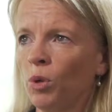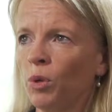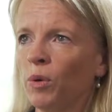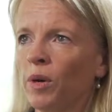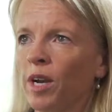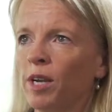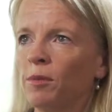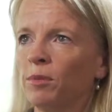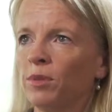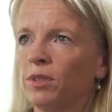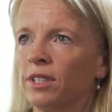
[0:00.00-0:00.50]
we
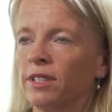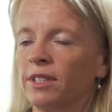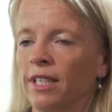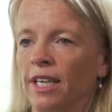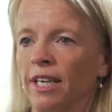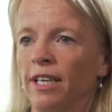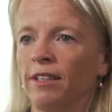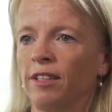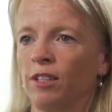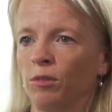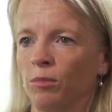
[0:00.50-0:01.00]
were able to
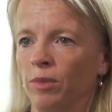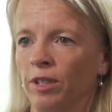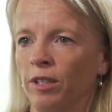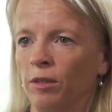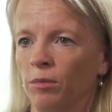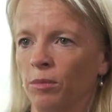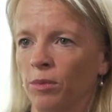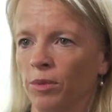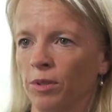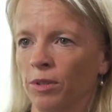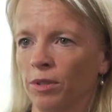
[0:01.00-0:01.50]
say that
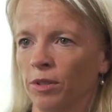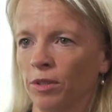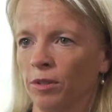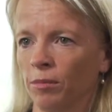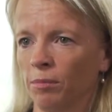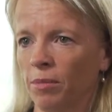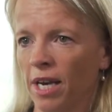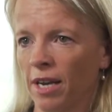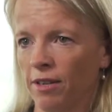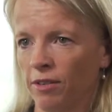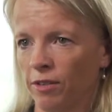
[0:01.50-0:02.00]
we
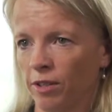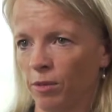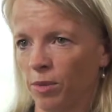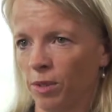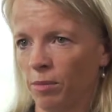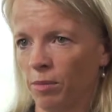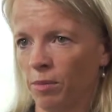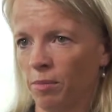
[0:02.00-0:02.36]
were partnering with